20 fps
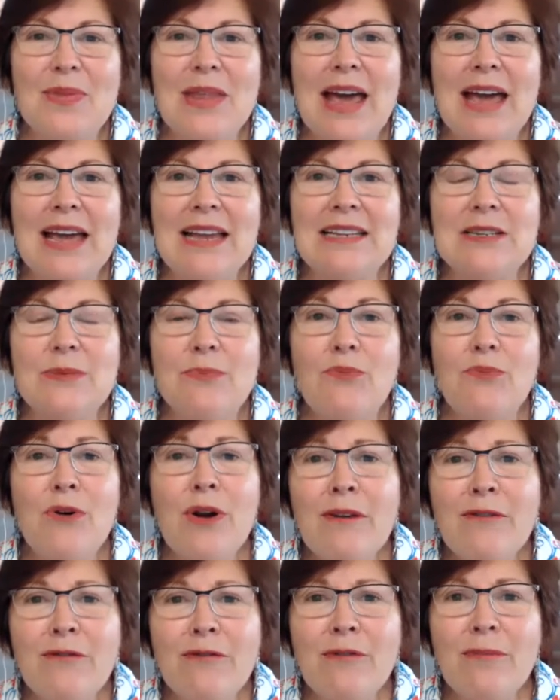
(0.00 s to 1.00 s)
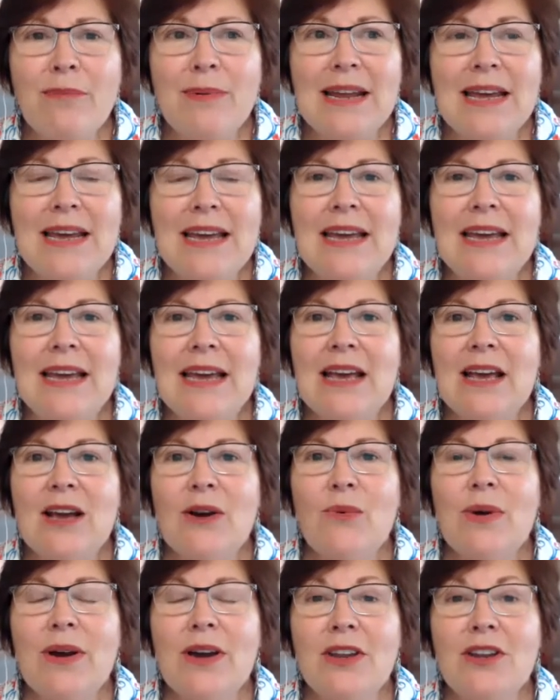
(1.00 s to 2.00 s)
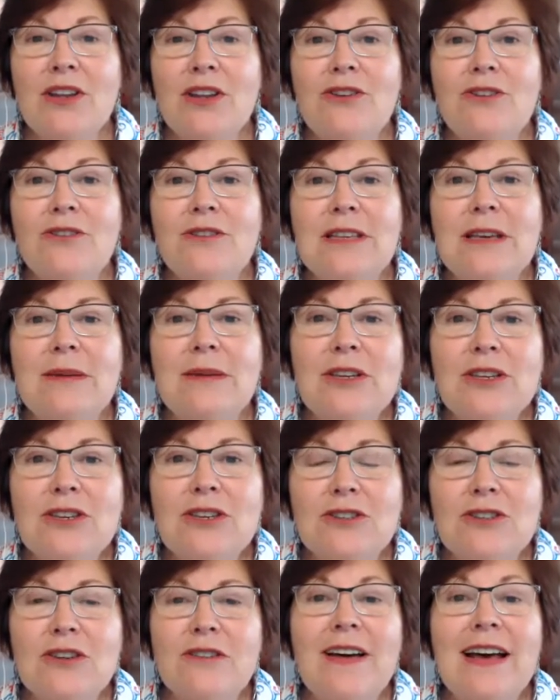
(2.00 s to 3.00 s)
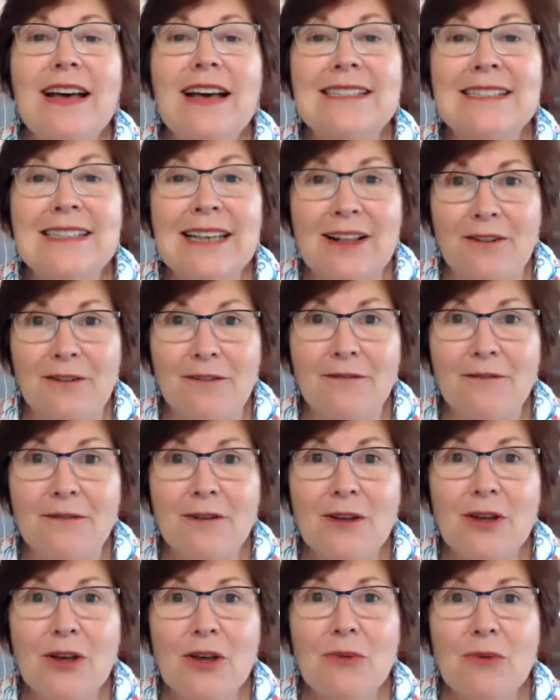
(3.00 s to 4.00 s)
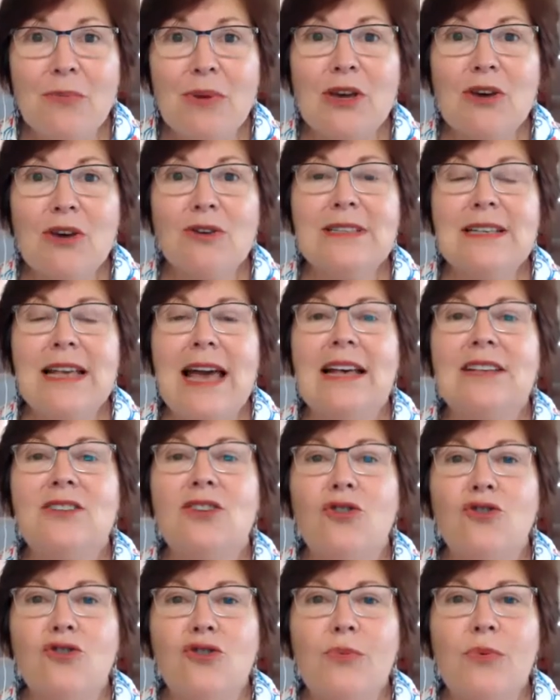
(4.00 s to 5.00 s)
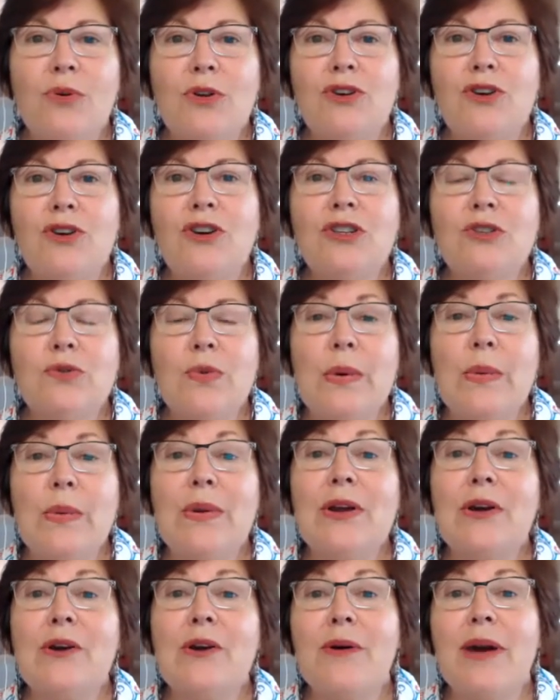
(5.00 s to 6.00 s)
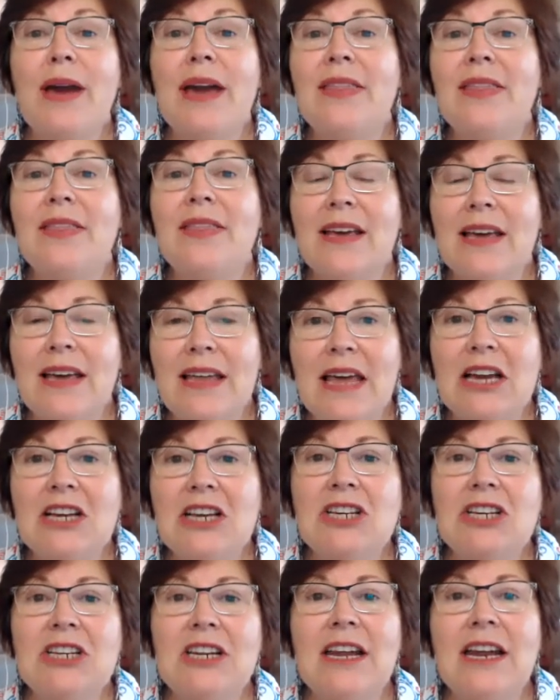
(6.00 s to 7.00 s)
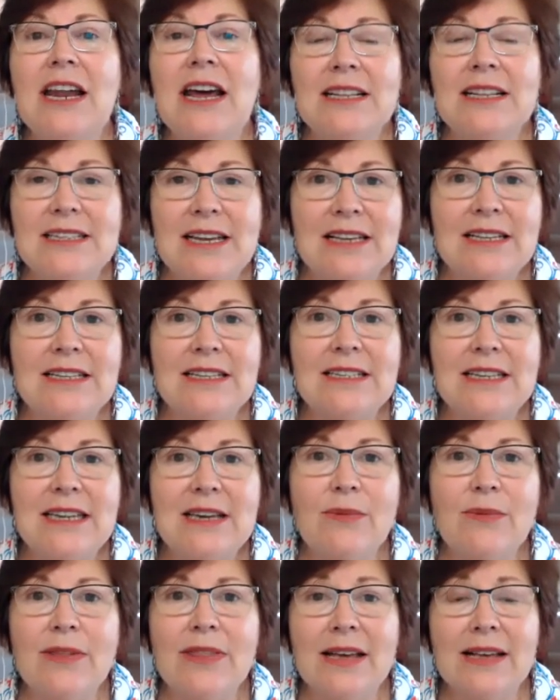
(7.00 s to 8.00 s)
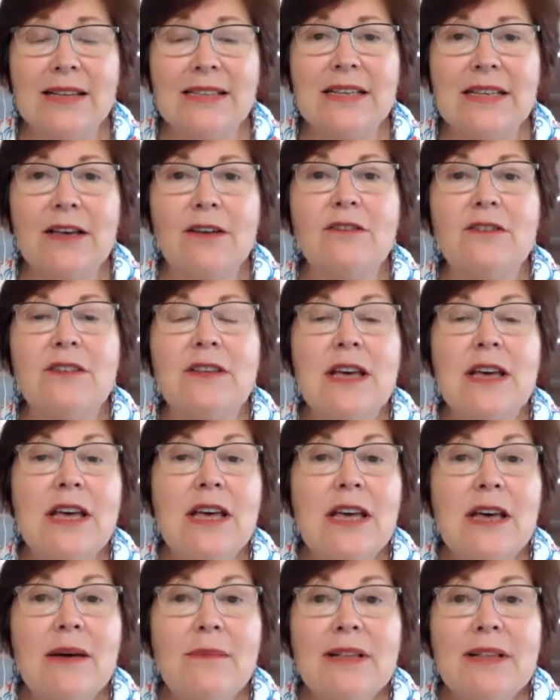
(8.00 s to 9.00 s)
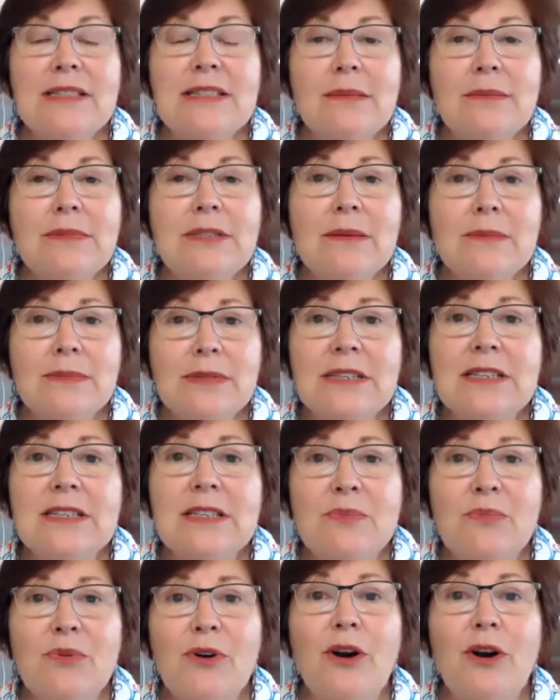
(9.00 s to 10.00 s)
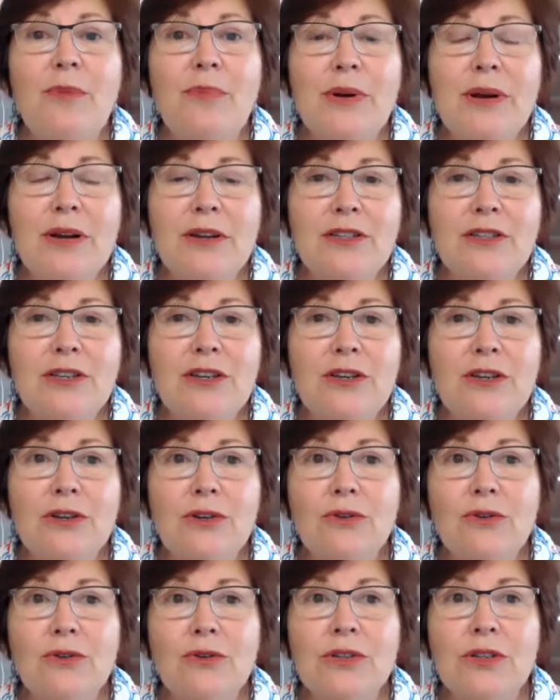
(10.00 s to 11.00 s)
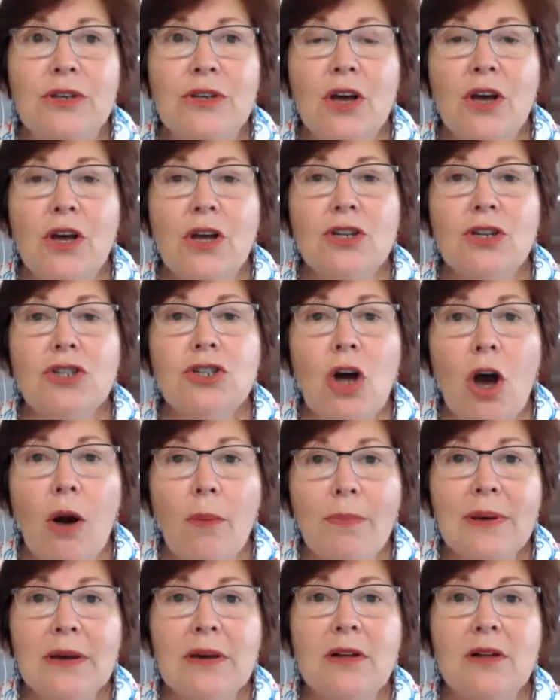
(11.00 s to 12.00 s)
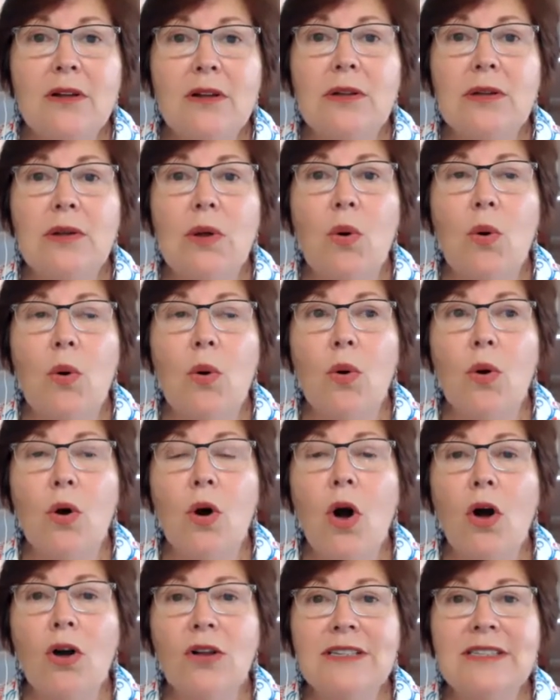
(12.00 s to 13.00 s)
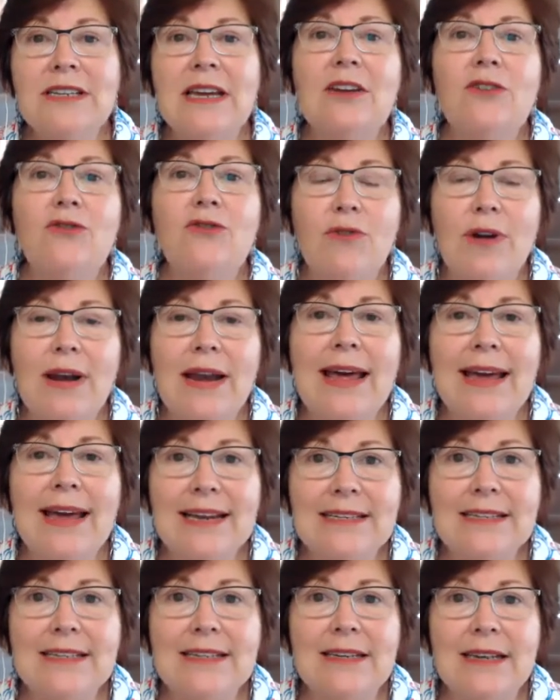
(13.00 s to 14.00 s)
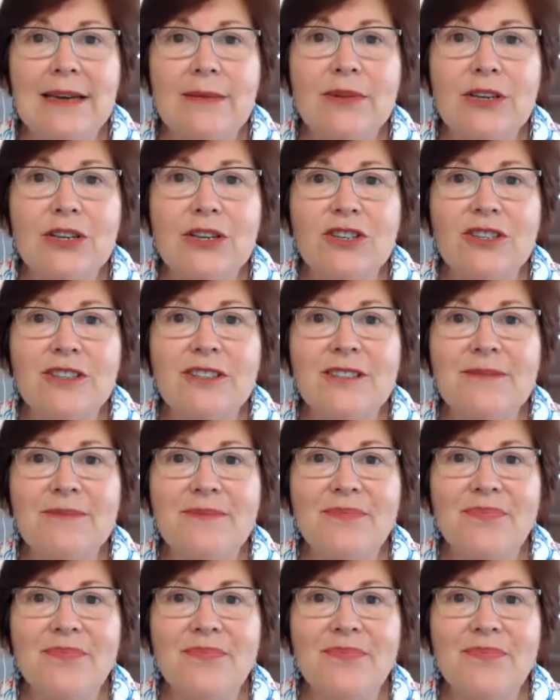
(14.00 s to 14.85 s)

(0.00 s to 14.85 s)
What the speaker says: And preferably, we're going to use images of ourselves, because as entrepreneurs, we want to create the connection and identity with ourselves. But sometimes it's appropriate to use topical or content related images.